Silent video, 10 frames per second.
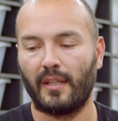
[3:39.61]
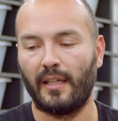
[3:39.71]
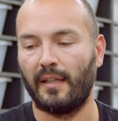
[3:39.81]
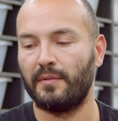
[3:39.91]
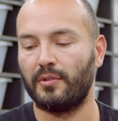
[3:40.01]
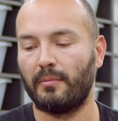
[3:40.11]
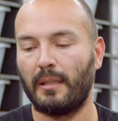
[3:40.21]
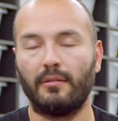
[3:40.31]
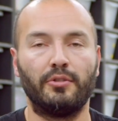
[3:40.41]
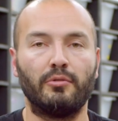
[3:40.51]
It gives you
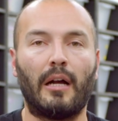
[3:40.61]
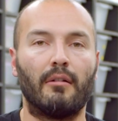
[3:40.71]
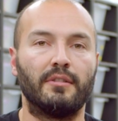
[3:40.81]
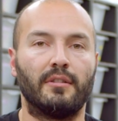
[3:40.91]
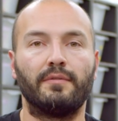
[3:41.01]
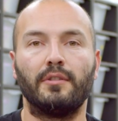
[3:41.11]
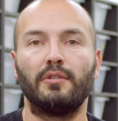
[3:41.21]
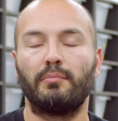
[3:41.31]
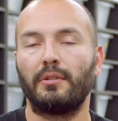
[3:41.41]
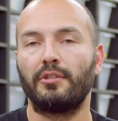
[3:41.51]
about 2 hours of
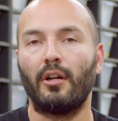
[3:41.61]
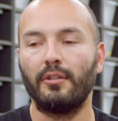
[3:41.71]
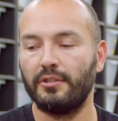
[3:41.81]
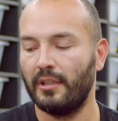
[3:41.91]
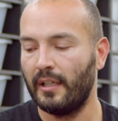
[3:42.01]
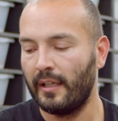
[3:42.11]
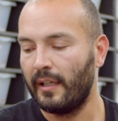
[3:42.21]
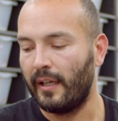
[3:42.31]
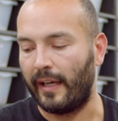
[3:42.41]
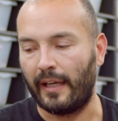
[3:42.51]
use per charge,
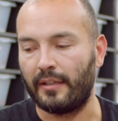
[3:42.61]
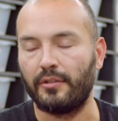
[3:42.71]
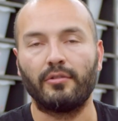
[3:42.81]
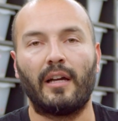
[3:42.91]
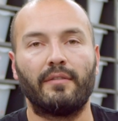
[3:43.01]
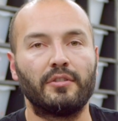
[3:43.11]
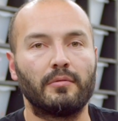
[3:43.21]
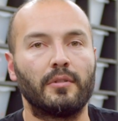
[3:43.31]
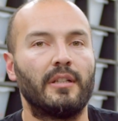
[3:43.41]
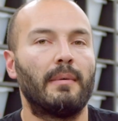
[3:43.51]
and you don't have to
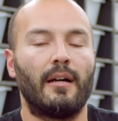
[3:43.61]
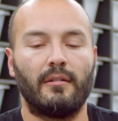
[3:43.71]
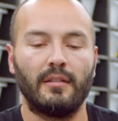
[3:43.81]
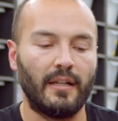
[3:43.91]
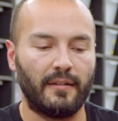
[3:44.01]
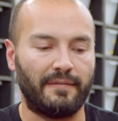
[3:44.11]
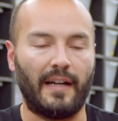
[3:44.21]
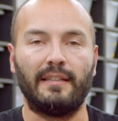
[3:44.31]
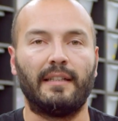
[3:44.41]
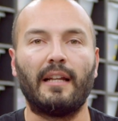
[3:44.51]
worry about
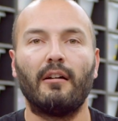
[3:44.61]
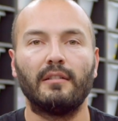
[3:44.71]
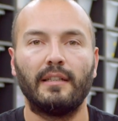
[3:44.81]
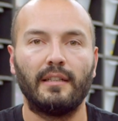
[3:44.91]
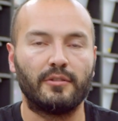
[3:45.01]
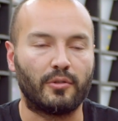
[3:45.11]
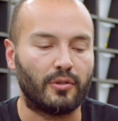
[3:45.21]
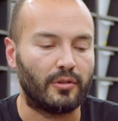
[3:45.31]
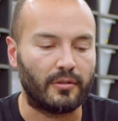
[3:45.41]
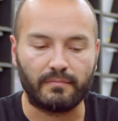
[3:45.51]
finding an outlet
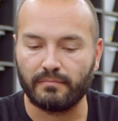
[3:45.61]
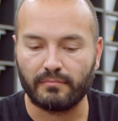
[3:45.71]
or